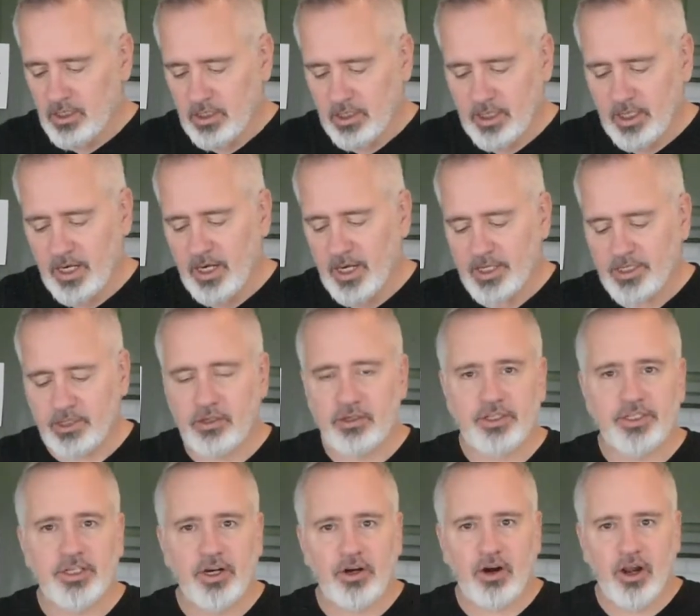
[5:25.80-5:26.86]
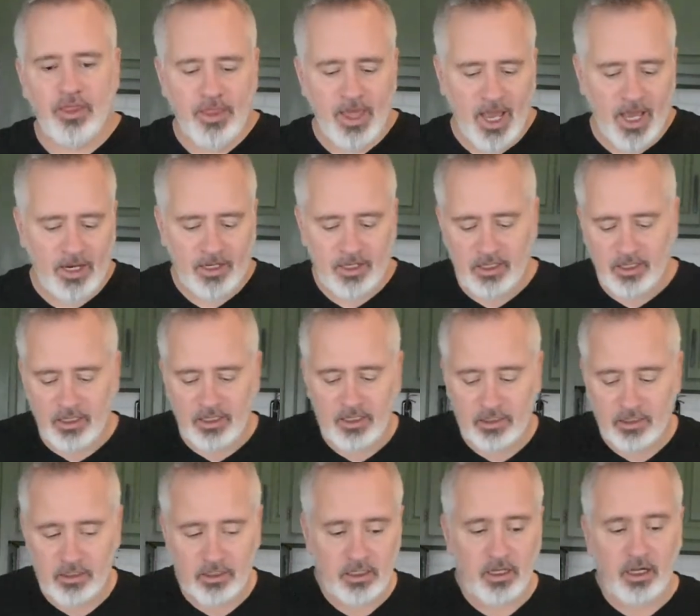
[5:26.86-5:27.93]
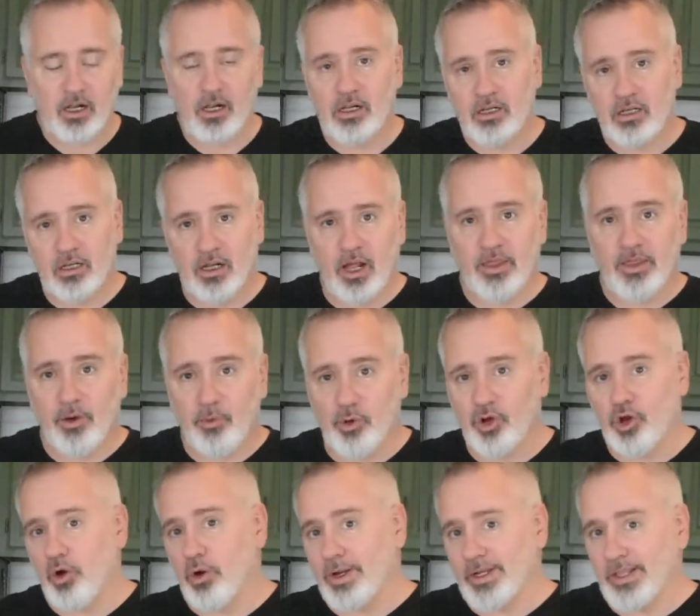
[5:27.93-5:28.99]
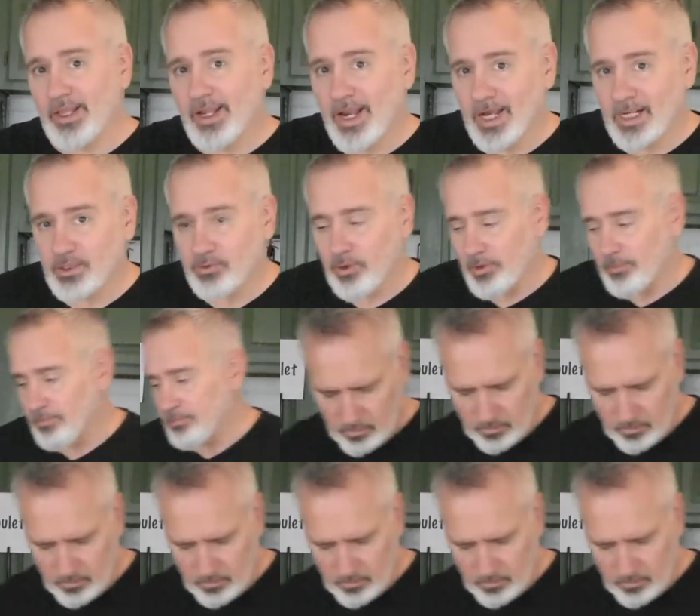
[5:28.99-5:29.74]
Get a nice little sear on that. And then we'll go on to the next one.